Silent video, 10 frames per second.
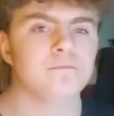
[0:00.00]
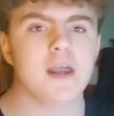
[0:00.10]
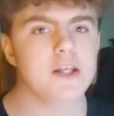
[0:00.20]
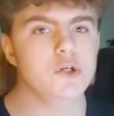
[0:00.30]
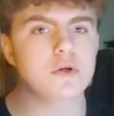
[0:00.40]

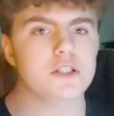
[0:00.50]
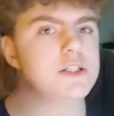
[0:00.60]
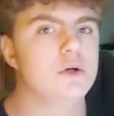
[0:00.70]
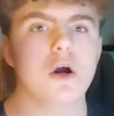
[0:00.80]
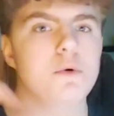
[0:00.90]
and you can
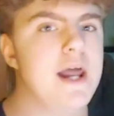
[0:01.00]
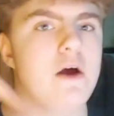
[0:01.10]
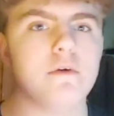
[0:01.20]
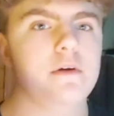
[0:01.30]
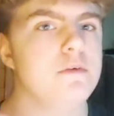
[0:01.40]
still go
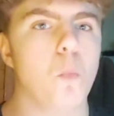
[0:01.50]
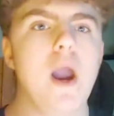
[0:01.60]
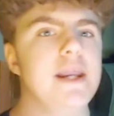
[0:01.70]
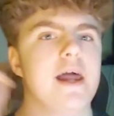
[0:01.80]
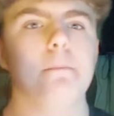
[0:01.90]
down
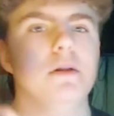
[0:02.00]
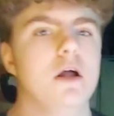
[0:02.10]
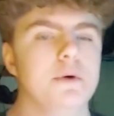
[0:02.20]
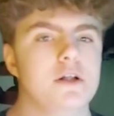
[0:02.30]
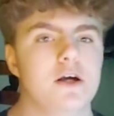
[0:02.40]
way
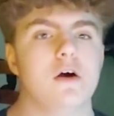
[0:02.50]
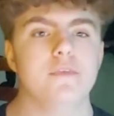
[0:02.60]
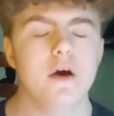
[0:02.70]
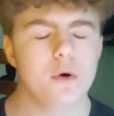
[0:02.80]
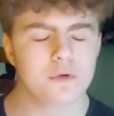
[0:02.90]
below and click on
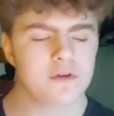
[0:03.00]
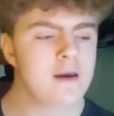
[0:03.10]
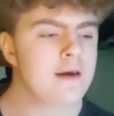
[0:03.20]
those.